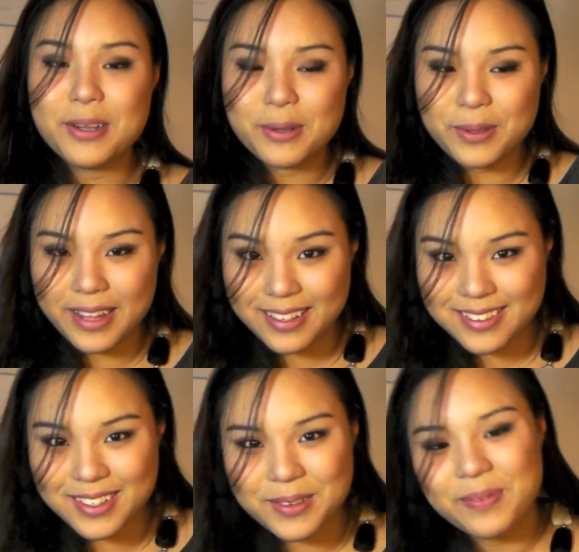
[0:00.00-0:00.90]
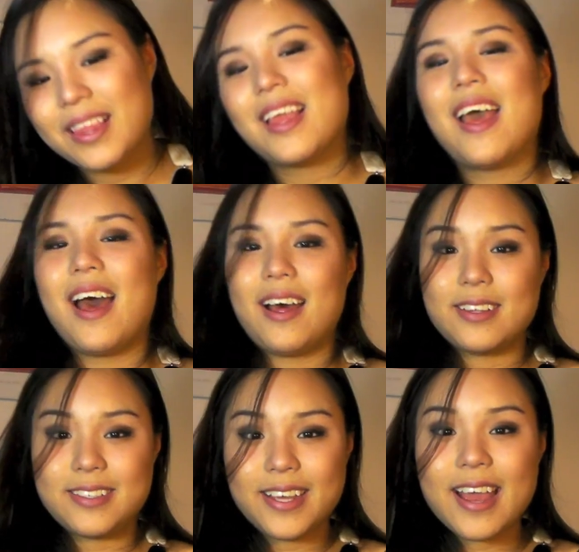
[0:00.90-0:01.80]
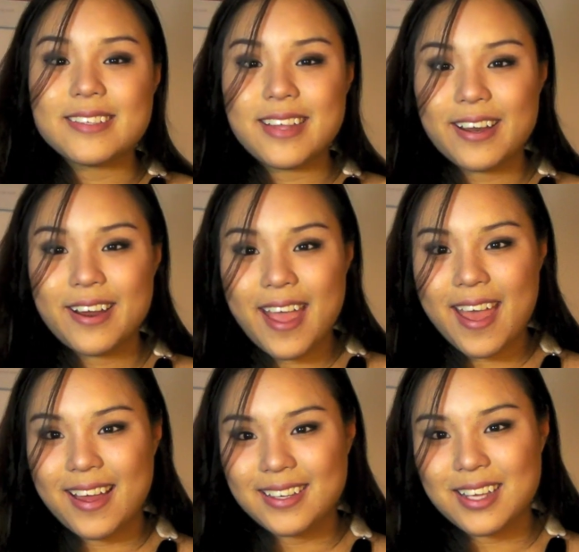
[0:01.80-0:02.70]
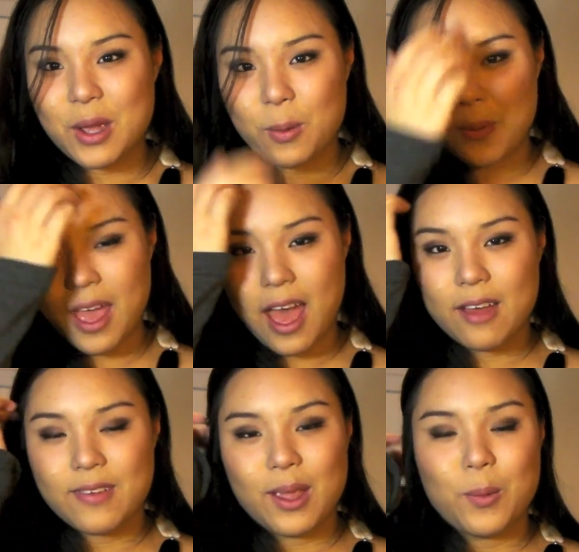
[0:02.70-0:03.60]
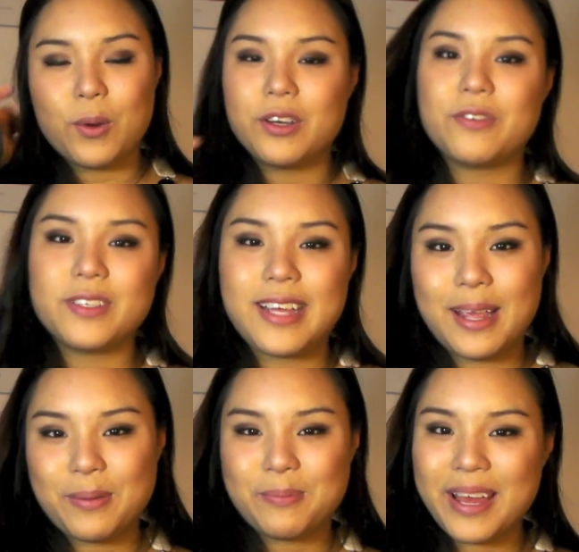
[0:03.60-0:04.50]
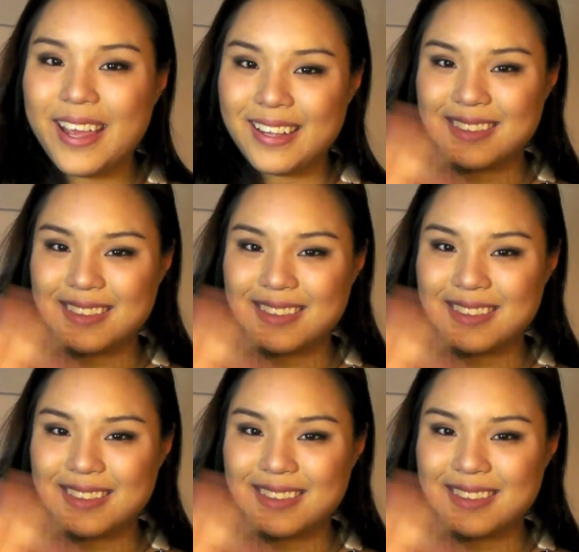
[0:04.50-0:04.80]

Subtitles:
do that. So I'll see you guys later, and I hope you have a wonderful day. Bye!